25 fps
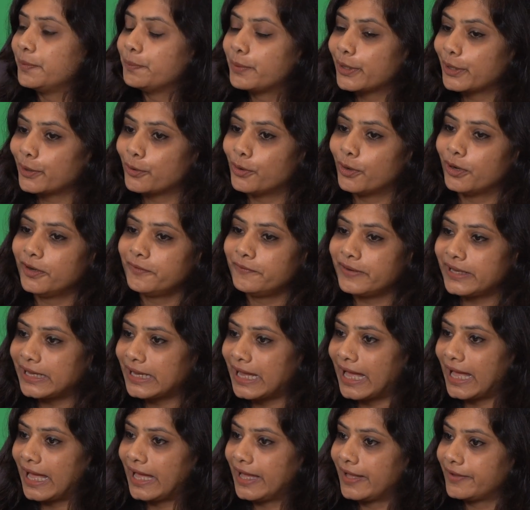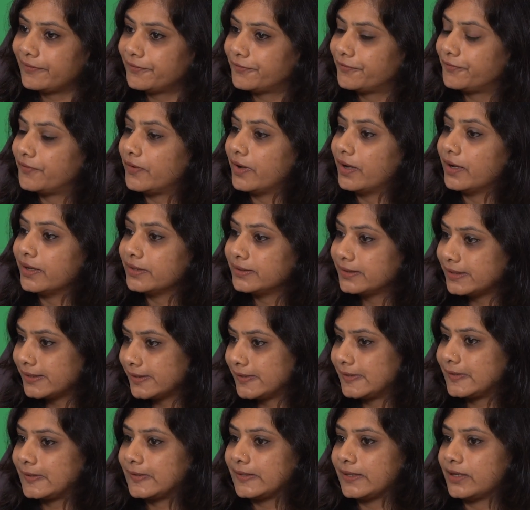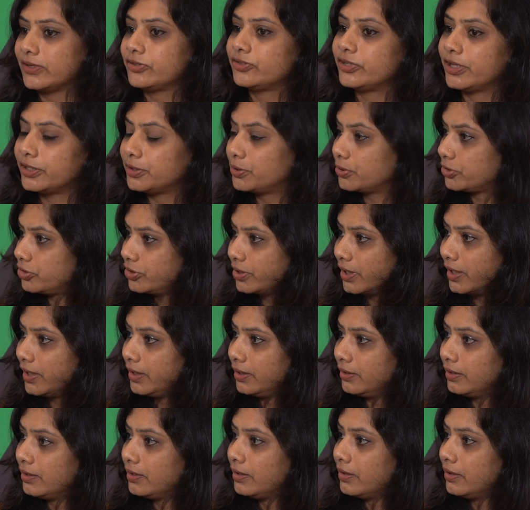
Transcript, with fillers: In Bengal, we have uh, this uh, shedochal.